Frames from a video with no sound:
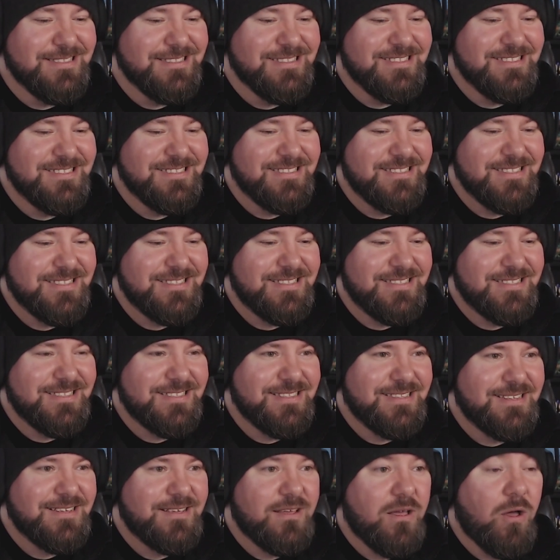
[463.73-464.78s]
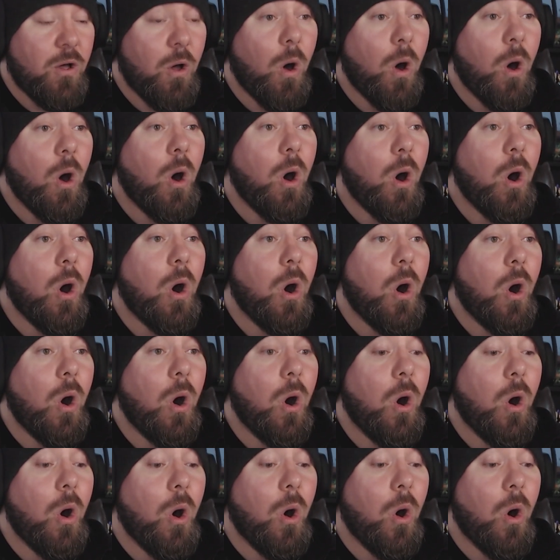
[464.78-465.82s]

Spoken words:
Nobody speaks.